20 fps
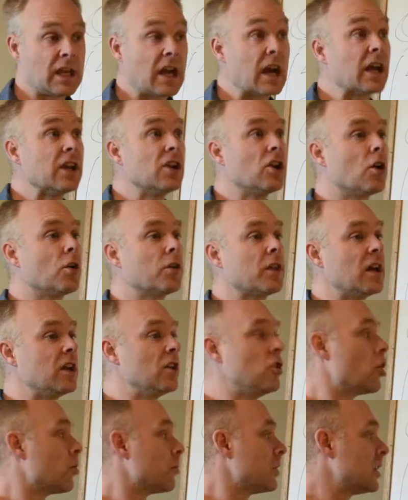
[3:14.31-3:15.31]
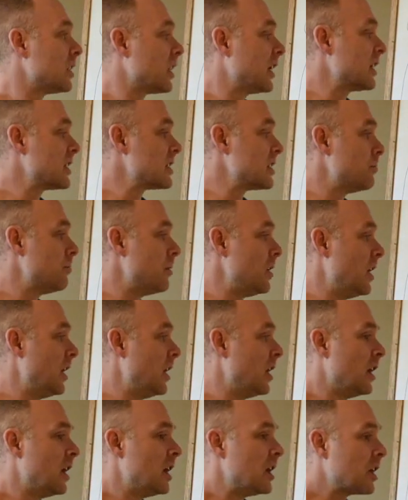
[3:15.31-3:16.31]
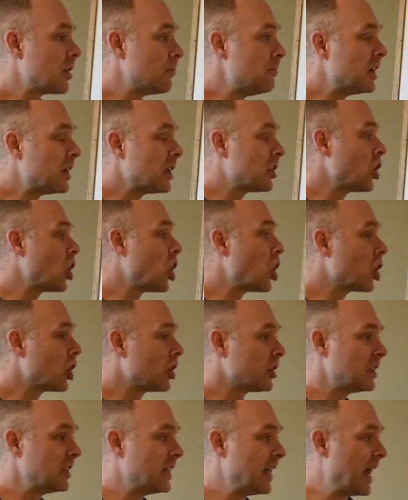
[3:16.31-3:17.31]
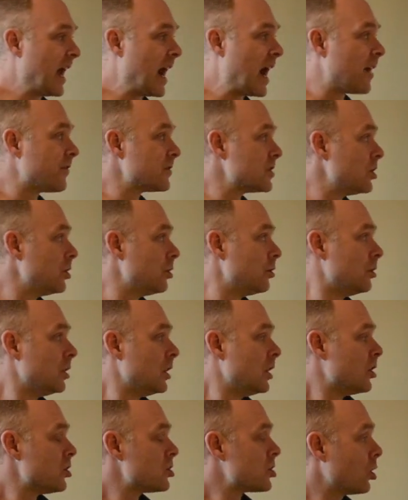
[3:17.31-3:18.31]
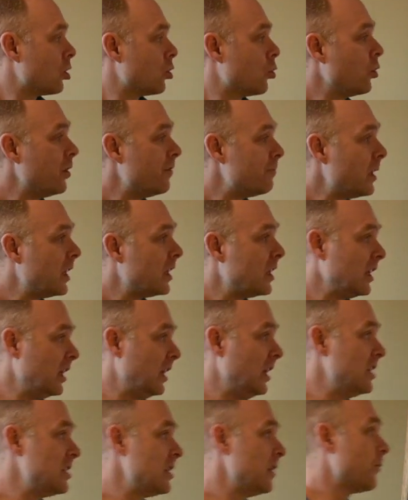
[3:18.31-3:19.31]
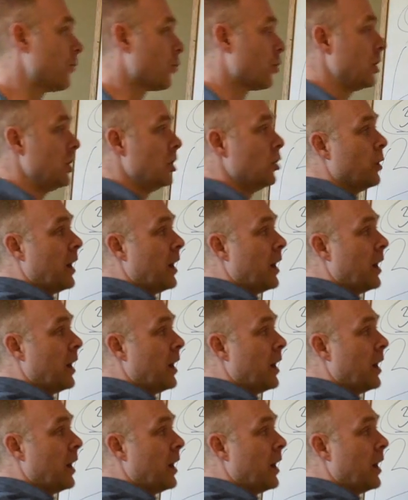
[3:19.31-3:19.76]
and I know that nobody likes to be committed longer than they have to, so we've made it easy for you.